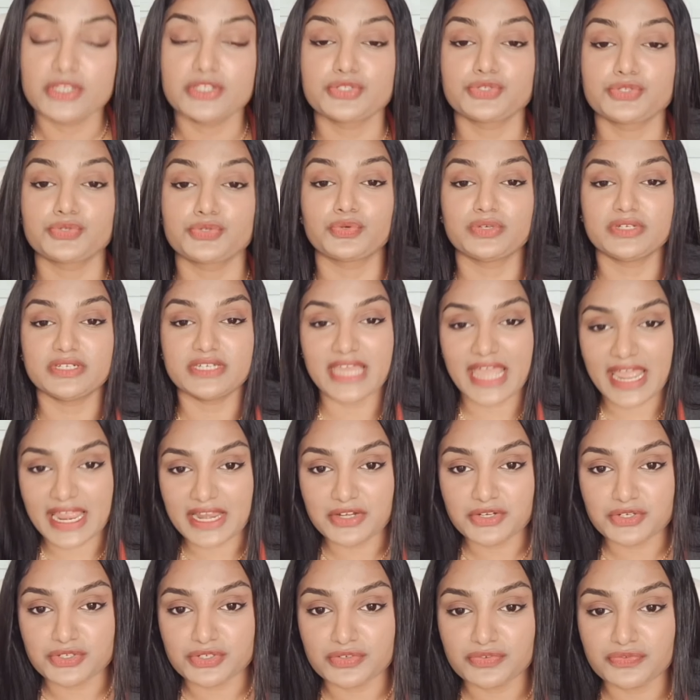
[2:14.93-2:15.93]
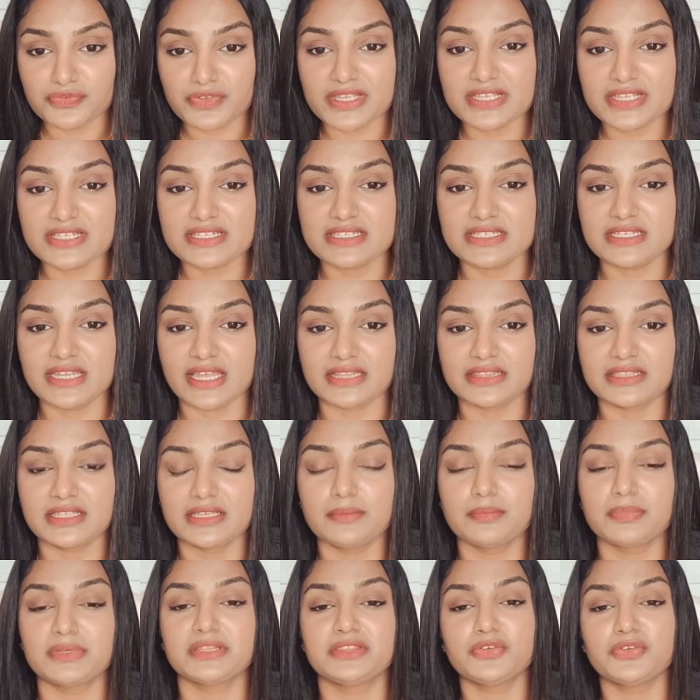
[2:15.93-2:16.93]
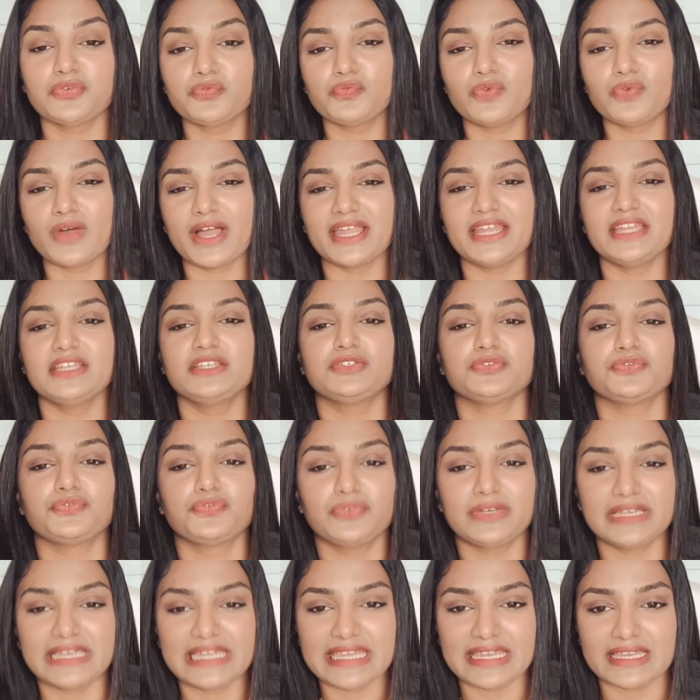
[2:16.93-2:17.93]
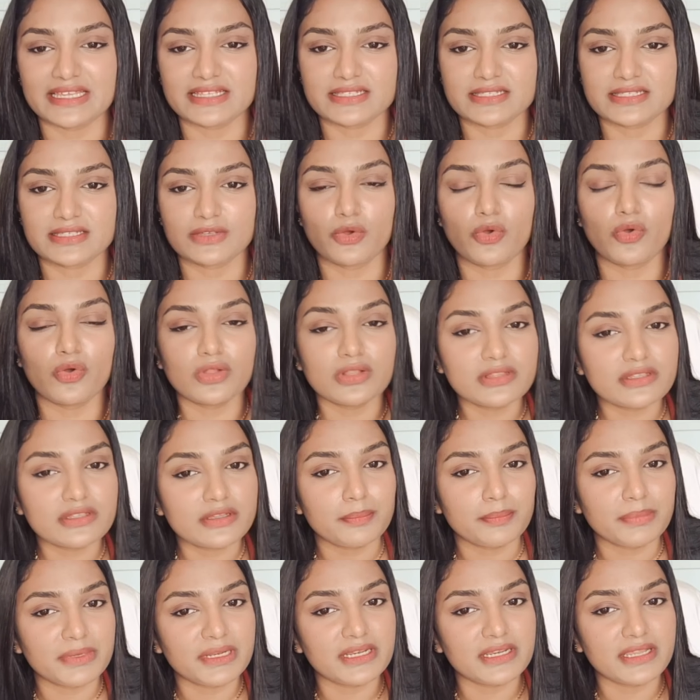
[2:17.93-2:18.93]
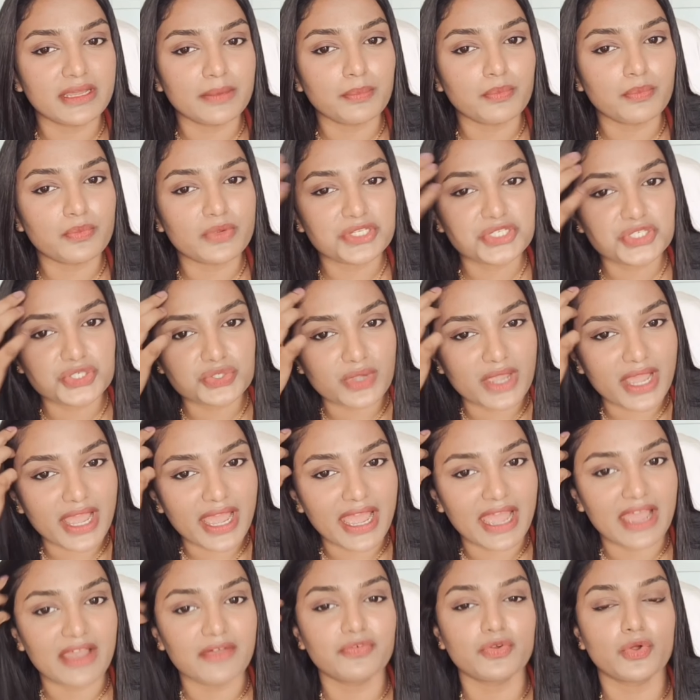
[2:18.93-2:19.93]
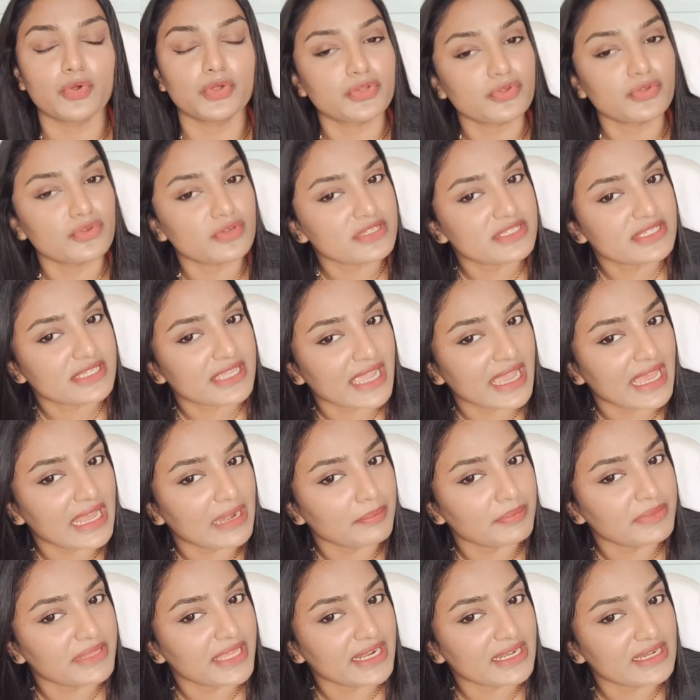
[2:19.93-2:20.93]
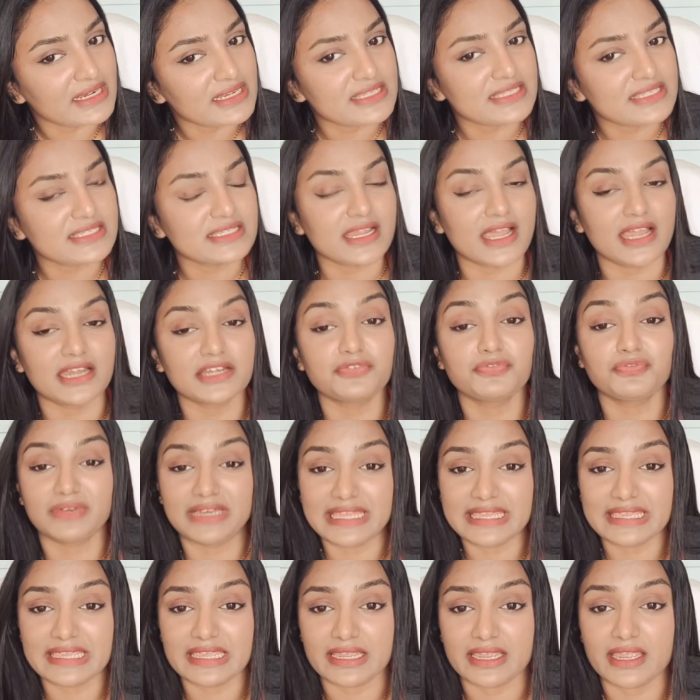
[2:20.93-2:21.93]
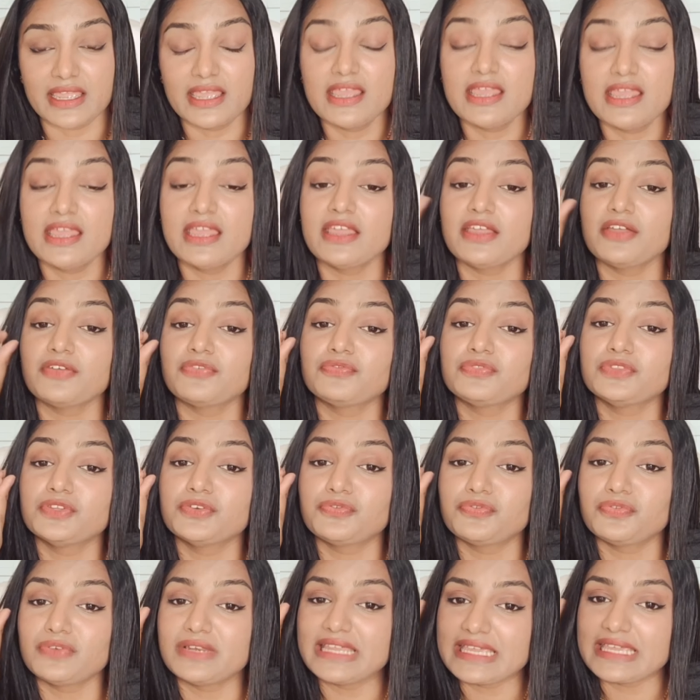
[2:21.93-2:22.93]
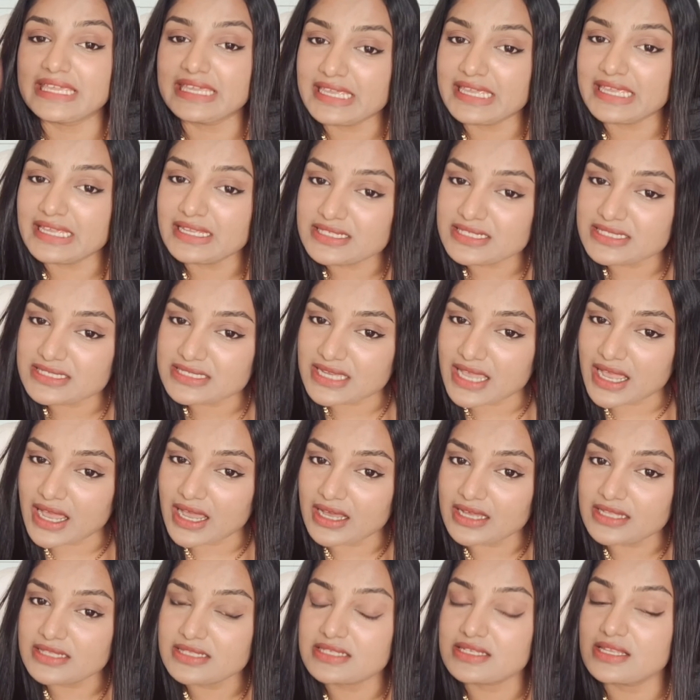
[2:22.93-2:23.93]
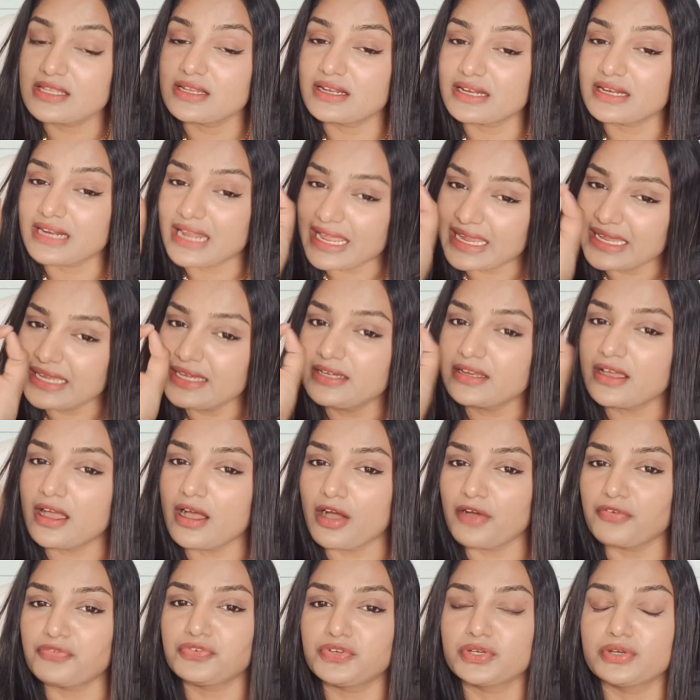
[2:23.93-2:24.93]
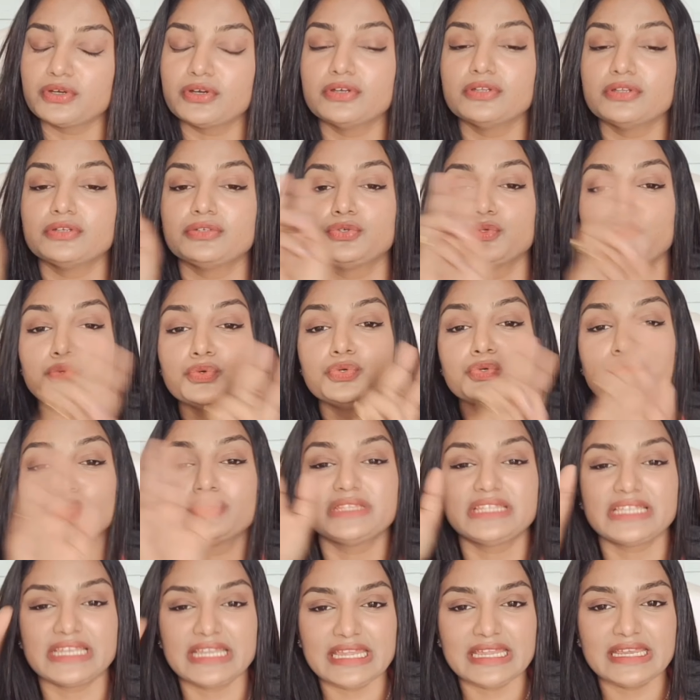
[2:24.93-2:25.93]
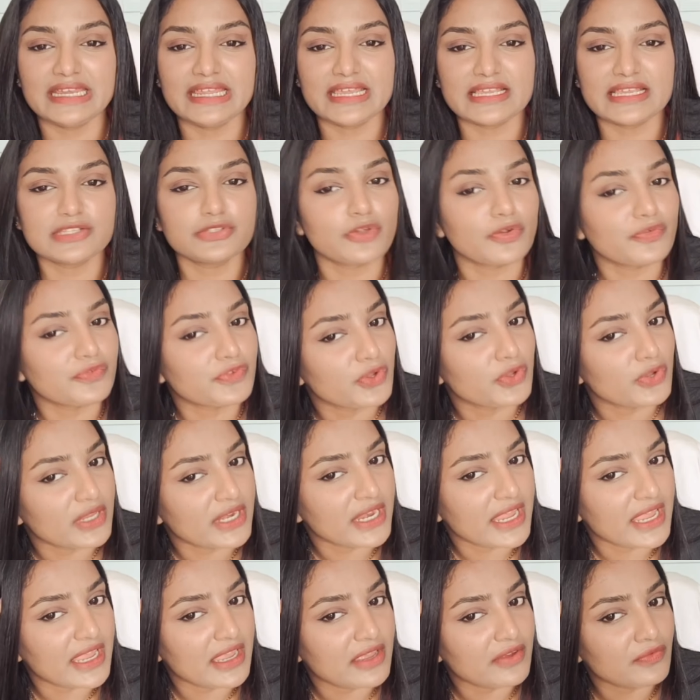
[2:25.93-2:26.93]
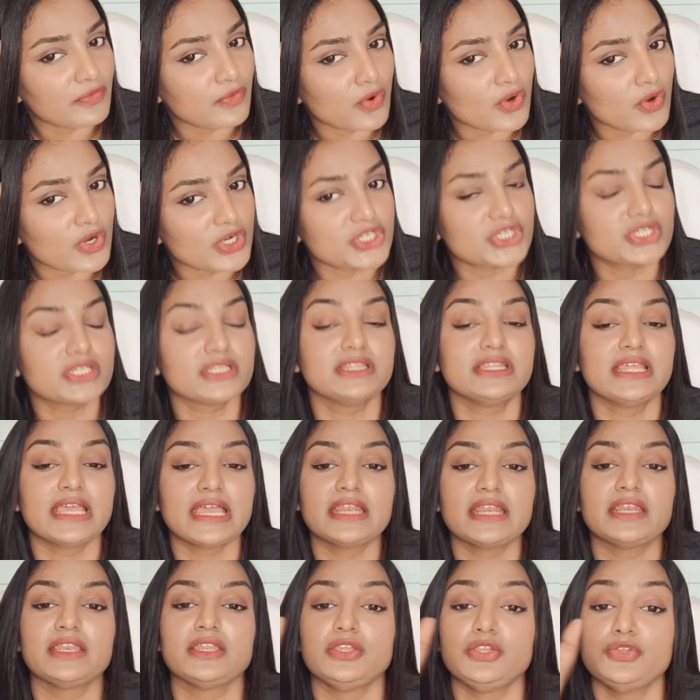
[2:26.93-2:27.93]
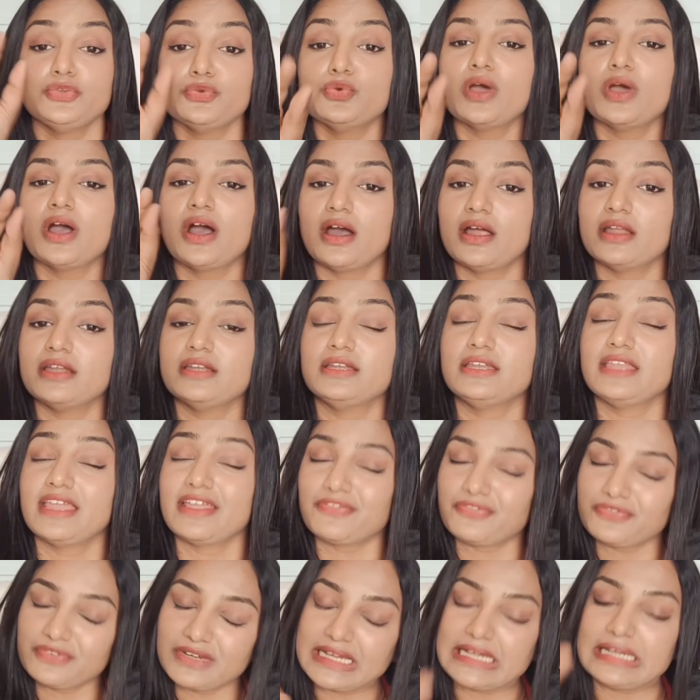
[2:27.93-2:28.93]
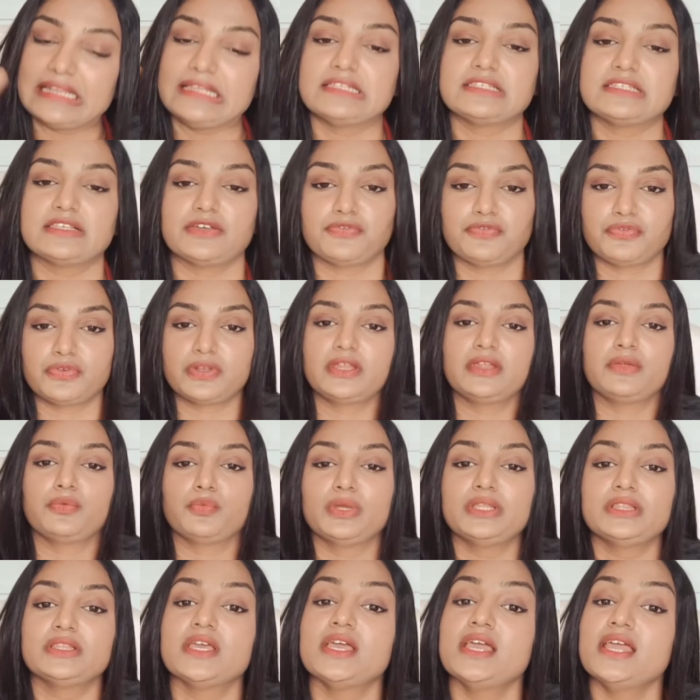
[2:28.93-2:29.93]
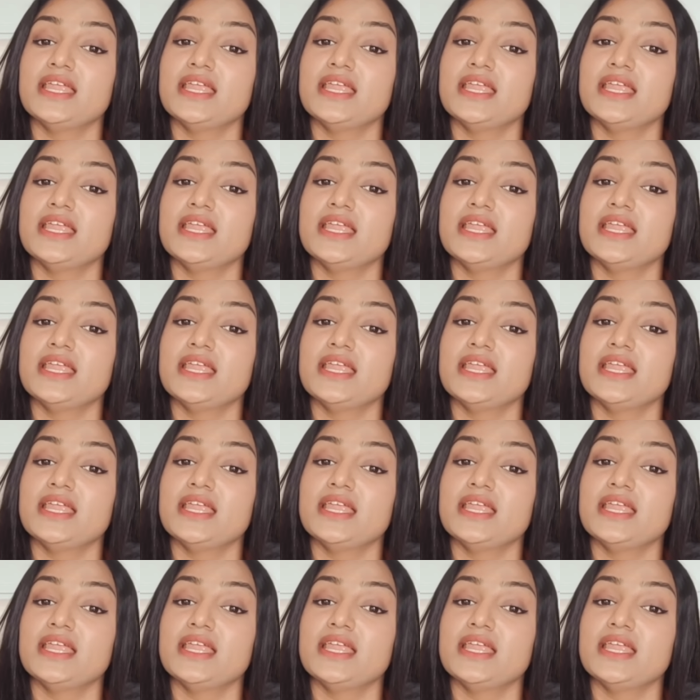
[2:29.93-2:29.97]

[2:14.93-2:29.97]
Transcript: So dandruff is nothing but the white flakes, all the buildup which you have on your scalp that will start flaking. If the flaking starts right after 2 to 3 days of your hair wash, then you are definitely suffering with